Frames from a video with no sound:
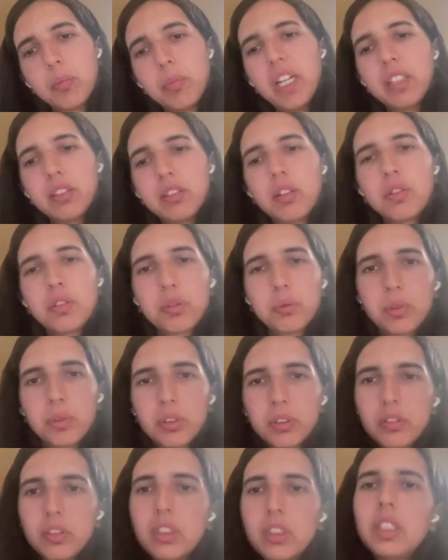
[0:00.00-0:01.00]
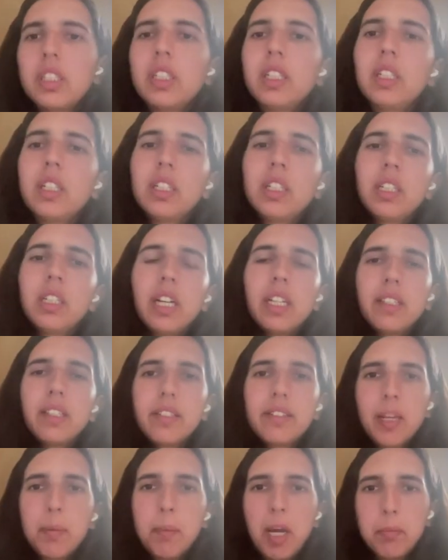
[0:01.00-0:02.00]
pi close to 1. And
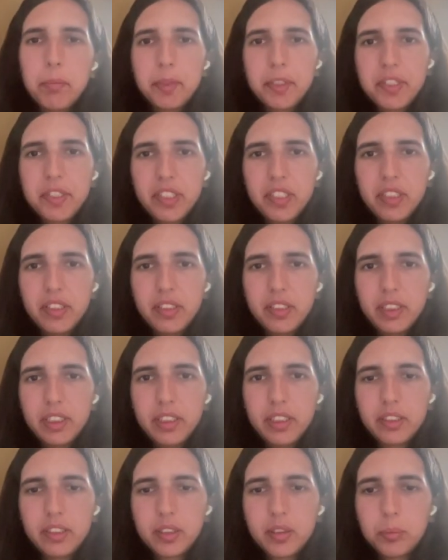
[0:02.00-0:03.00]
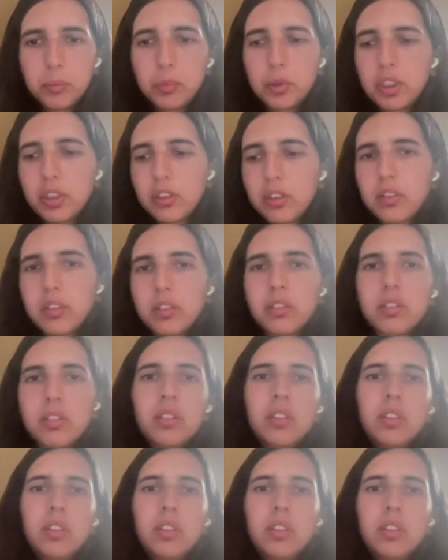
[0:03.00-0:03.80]
the same happens in the eta plot.